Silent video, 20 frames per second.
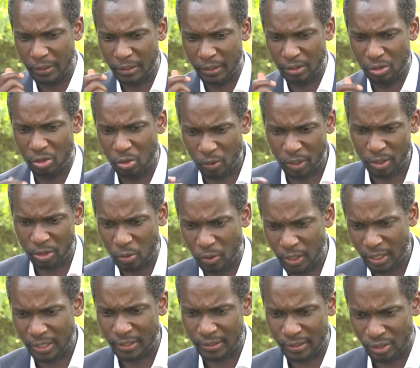you want to
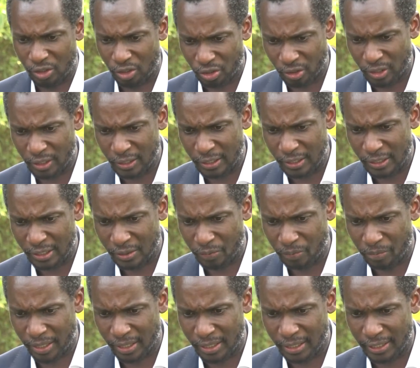work as a journalist,
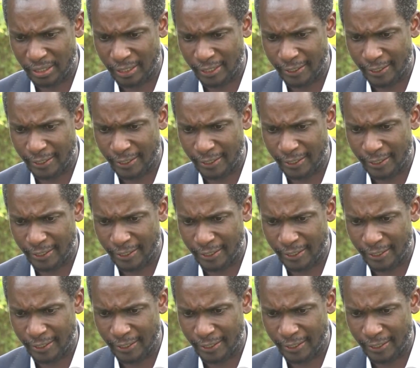but